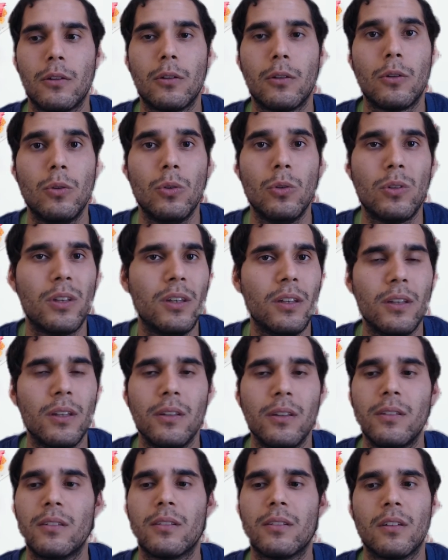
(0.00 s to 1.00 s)

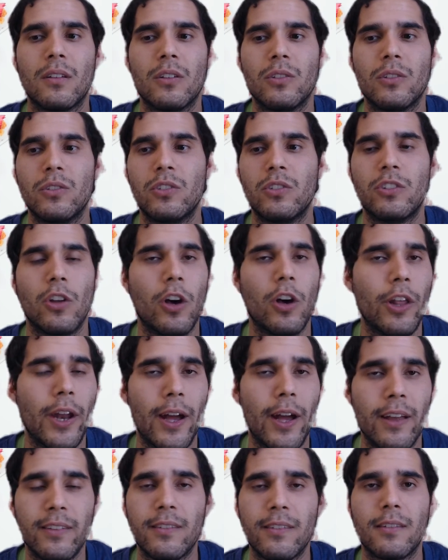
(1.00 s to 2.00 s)
cookies,
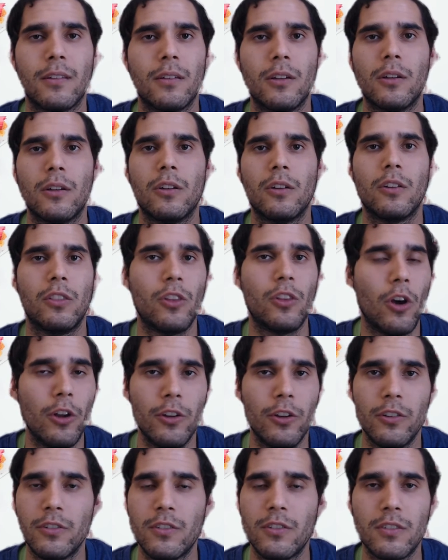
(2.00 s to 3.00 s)
sodas,
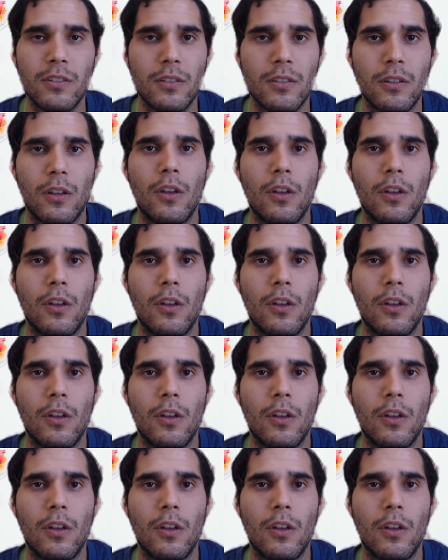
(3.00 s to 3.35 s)
donuts.